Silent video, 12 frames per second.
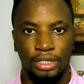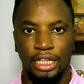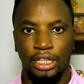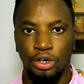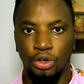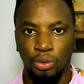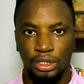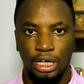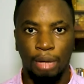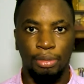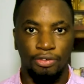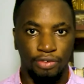that they knew was
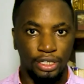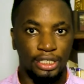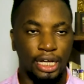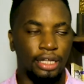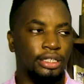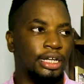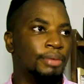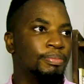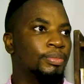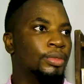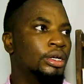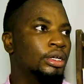coming for the 2nd time.
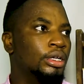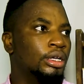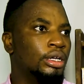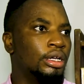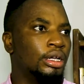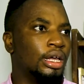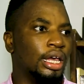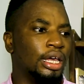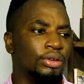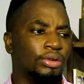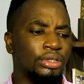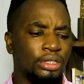And
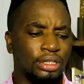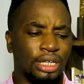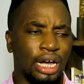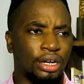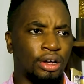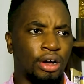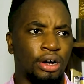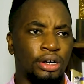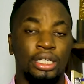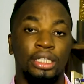Orson Scott Card,